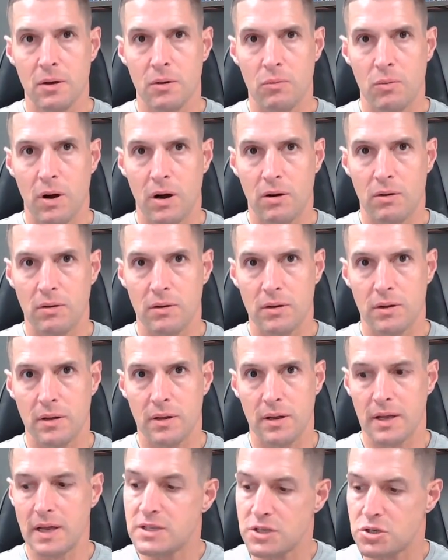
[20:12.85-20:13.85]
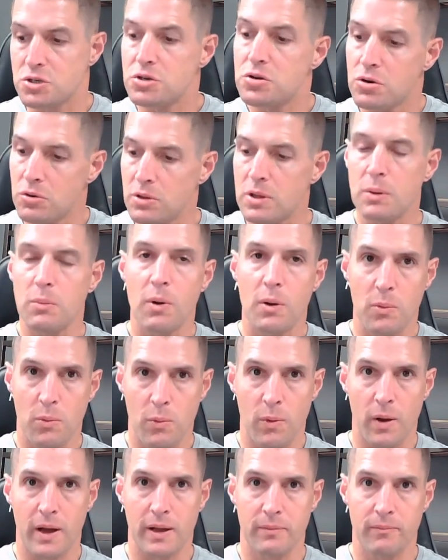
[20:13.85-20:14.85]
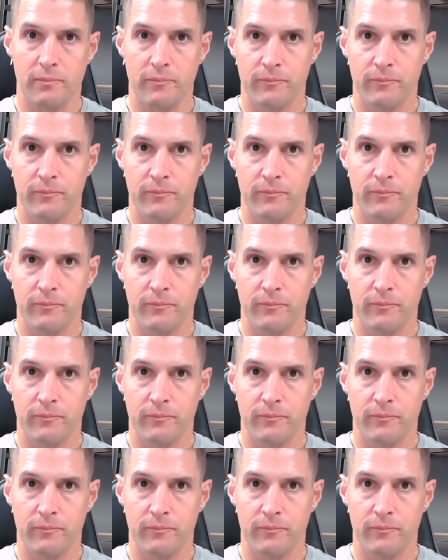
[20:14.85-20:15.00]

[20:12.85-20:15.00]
well, is it truly what we want?